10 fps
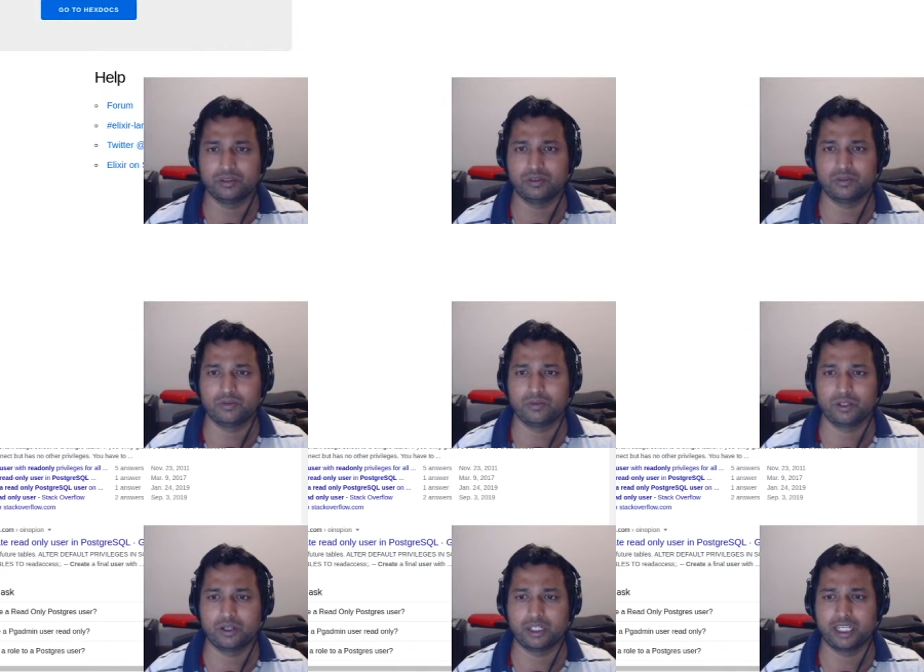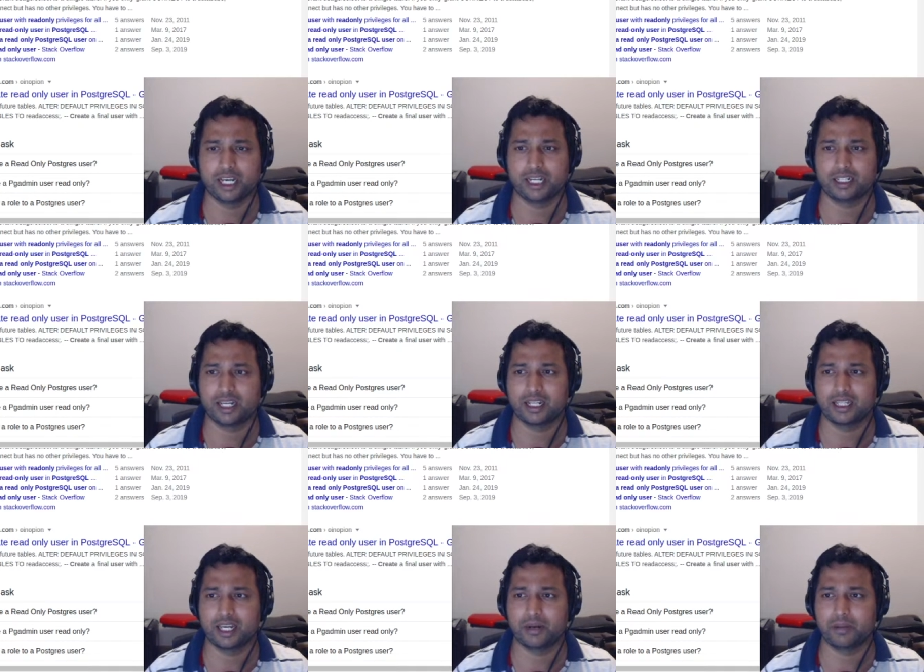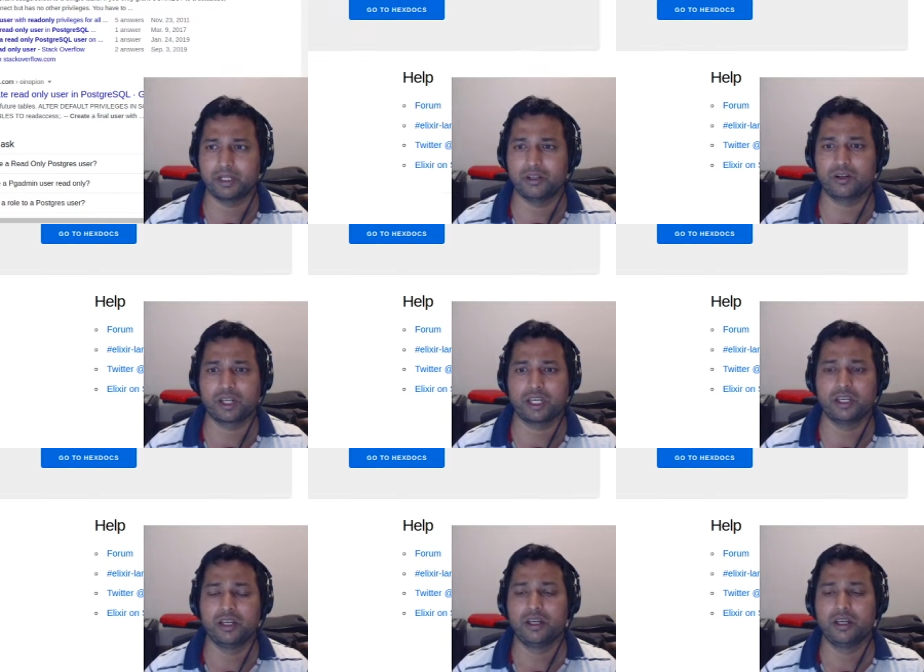Oh, we already had that there, but okay.